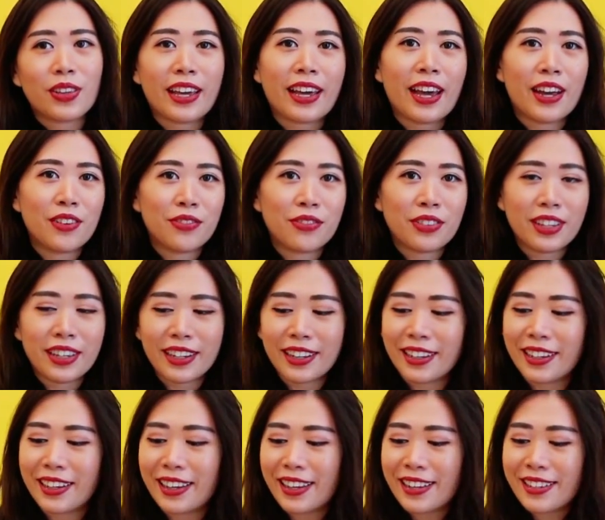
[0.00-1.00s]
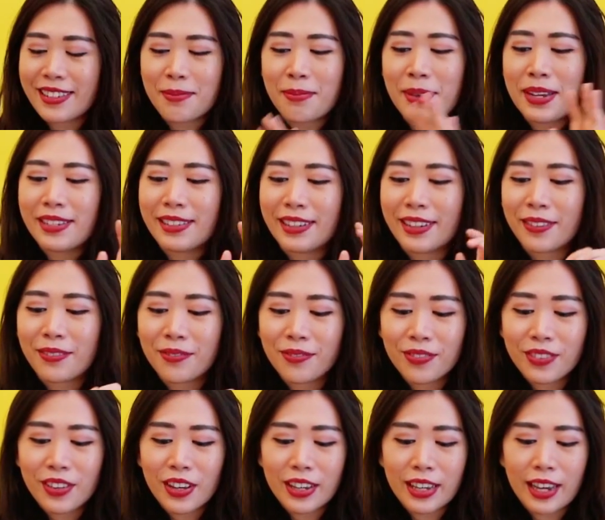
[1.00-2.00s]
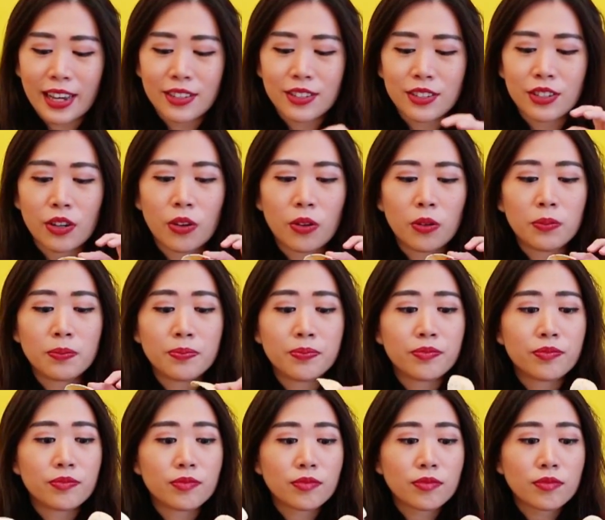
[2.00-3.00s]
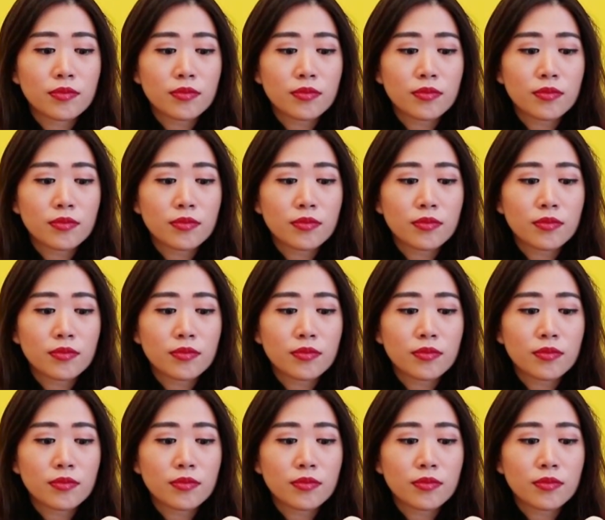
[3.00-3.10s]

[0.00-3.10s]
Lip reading: So that kind of feeling. It's amazing. Okay, so